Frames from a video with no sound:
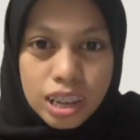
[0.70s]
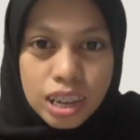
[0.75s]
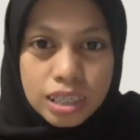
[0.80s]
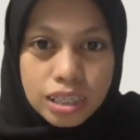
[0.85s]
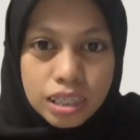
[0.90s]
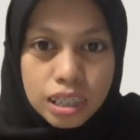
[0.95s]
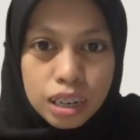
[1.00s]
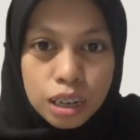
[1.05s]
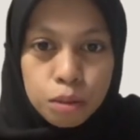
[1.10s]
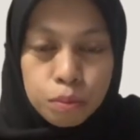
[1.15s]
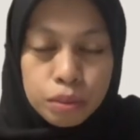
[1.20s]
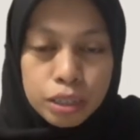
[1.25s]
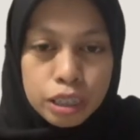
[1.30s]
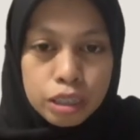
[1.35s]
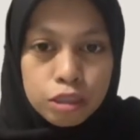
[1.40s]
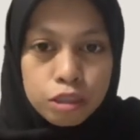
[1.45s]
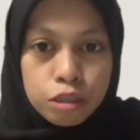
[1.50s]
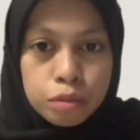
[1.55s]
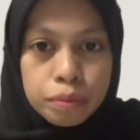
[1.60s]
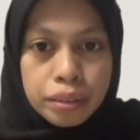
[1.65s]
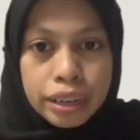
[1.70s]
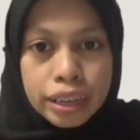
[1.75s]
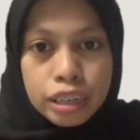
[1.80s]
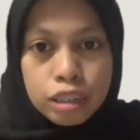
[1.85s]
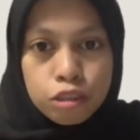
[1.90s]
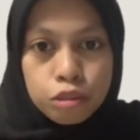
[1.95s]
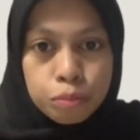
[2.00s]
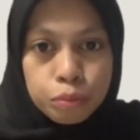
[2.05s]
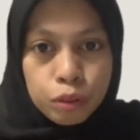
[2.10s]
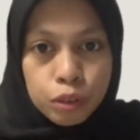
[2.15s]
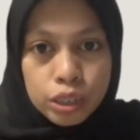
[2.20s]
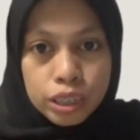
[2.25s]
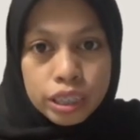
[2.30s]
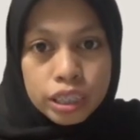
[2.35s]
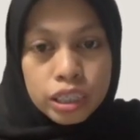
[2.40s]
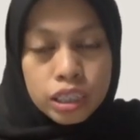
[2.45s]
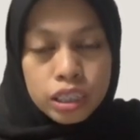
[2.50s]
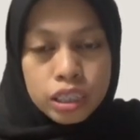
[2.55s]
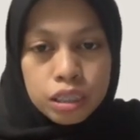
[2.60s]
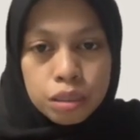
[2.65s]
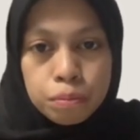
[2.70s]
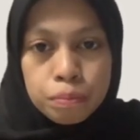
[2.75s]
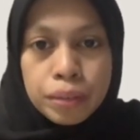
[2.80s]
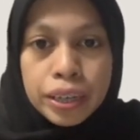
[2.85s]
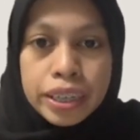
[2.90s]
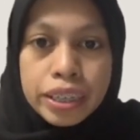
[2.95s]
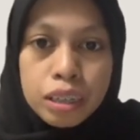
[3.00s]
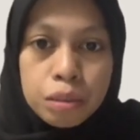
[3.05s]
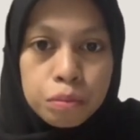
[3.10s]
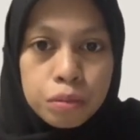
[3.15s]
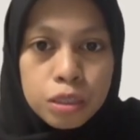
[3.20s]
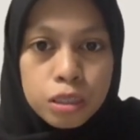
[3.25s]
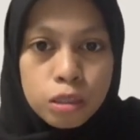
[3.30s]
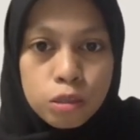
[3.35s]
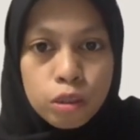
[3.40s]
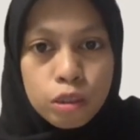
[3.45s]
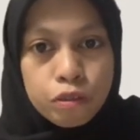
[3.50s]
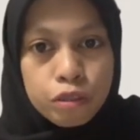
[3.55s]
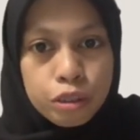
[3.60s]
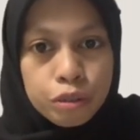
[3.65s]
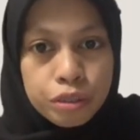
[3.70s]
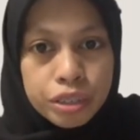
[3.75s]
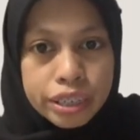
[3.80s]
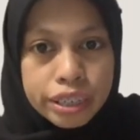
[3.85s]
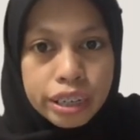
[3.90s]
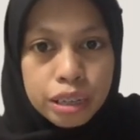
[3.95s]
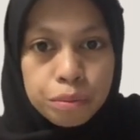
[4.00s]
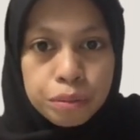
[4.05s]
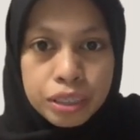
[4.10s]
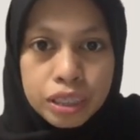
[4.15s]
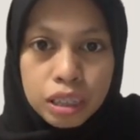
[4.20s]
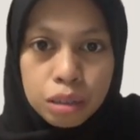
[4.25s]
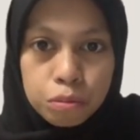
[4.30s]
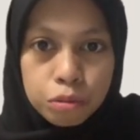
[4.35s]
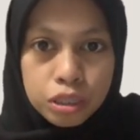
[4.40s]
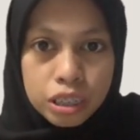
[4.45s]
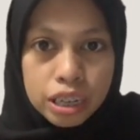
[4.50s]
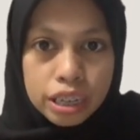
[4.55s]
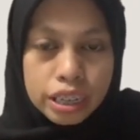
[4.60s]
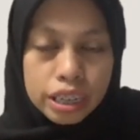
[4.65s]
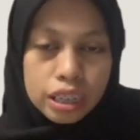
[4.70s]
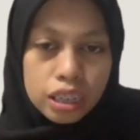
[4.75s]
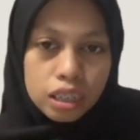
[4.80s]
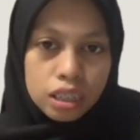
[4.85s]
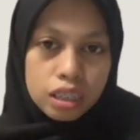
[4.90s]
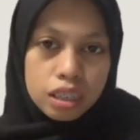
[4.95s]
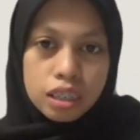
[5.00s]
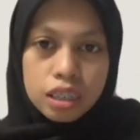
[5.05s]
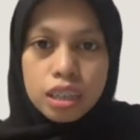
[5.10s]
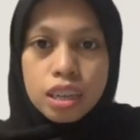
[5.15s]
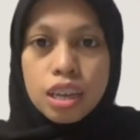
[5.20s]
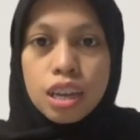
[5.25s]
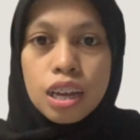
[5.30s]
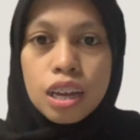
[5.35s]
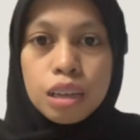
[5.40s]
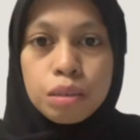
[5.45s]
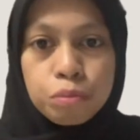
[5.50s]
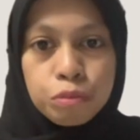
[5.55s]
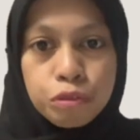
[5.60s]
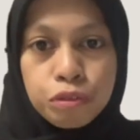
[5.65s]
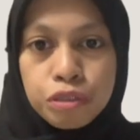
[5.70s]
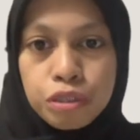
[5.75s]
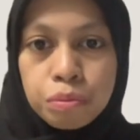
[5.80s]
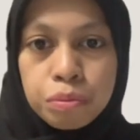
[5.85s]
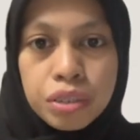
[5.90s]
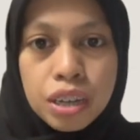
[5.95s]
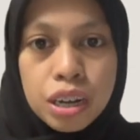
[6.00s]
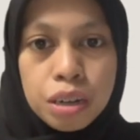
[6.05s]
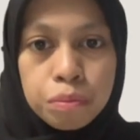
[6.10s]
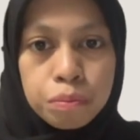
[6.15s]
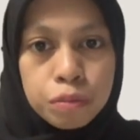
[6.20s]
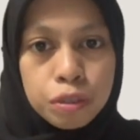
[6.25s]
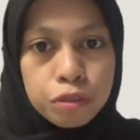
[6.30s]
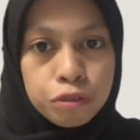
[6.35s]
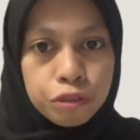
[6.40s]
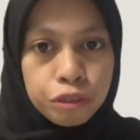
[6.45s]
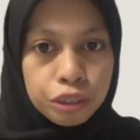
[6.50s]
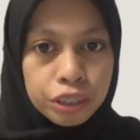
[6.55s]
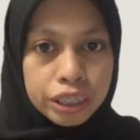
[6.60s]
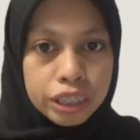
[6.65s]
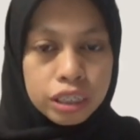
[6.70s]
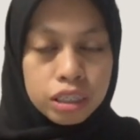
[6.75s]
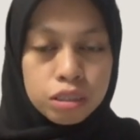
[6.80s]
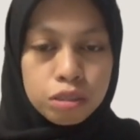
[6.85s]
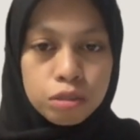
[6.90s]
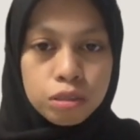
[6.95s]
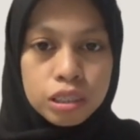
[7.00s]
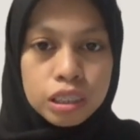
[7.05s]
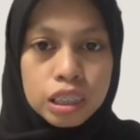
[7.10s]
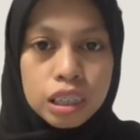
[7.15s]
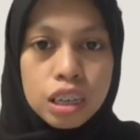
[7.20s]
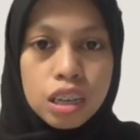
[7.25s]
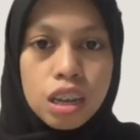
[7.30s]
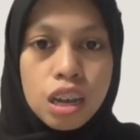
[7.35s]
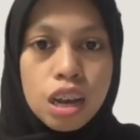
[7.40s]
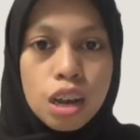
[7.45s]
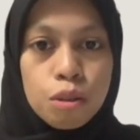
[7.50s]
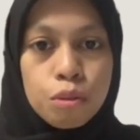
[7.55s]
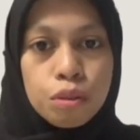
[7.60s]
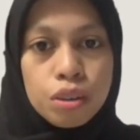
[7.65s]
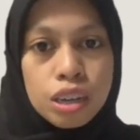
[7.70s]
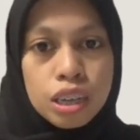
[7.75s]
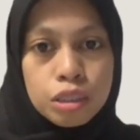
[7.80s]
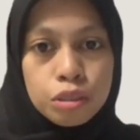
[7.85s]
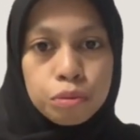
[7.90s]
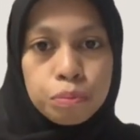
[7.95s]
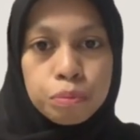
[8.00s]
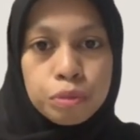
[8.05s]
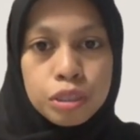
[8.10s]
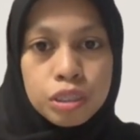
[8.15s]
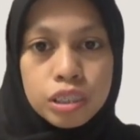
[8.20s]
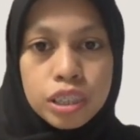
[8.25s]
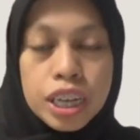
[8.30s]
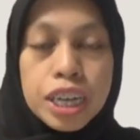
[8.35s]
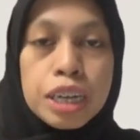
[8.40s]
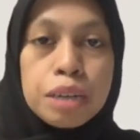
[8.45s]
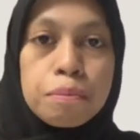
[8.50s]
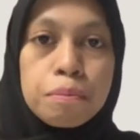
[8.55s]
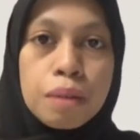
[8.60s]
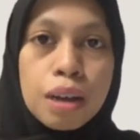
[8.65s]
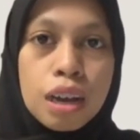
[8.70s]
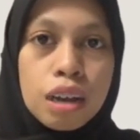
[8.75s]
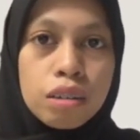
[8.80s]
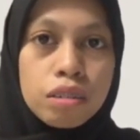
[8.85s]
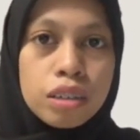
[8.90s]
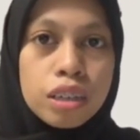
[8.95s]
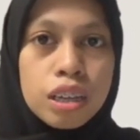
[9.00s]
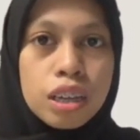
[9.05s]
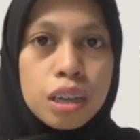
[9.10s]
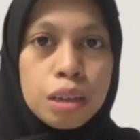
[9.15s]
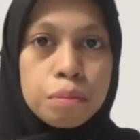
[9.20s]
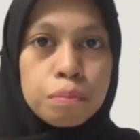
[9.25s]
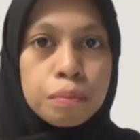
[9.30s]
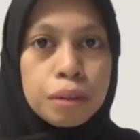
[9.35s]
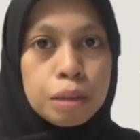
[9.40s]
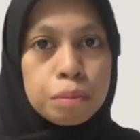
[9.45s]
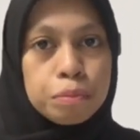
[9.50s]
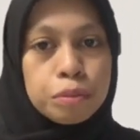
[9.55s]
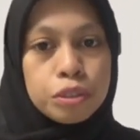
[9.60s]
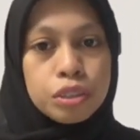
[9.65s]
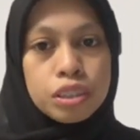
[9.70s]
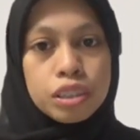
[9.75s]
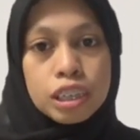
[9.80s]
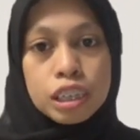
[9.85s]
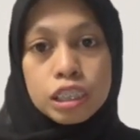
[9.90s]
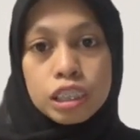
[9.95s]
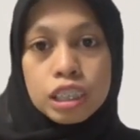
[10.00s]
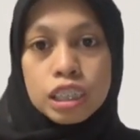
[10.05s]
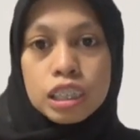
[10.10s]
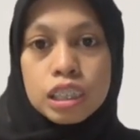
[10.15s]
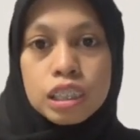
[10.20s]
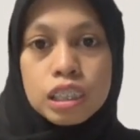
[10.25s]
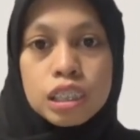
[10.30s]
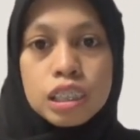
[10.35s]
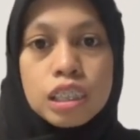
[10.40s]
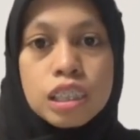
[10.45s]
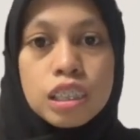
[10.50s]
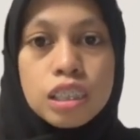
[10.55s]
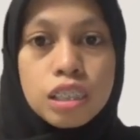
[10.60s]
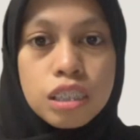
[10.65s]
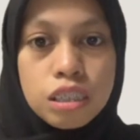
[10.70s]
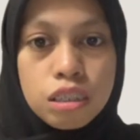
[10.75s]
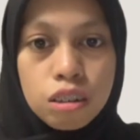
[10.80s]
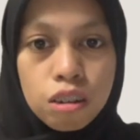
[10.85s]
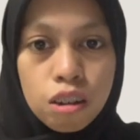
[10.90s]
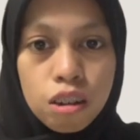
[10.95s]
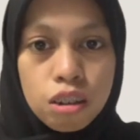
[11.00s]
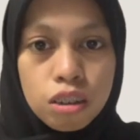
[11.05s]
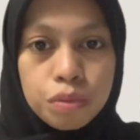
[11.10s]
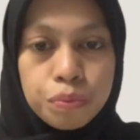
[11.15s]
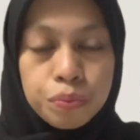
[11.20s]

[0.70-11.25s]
Assalamualaikum and good morning. My name is Wafa Widat binti Abdul. I'm from the RP4A. Today, I would like to present about my presentation is clock.